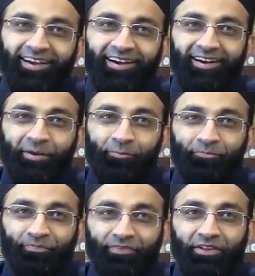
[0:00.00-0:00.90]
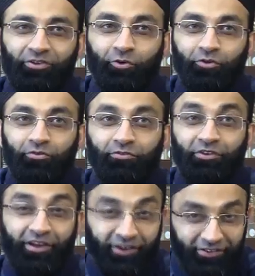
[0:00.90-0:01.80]
Um, so
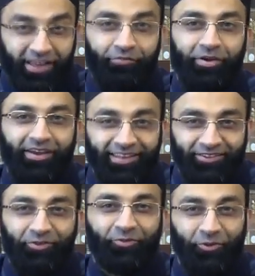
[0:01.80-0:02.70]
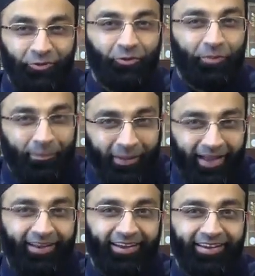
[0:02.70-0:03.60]
there is every reason for you to be
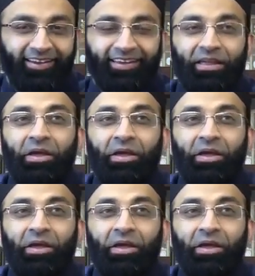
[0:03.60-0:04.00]
panic.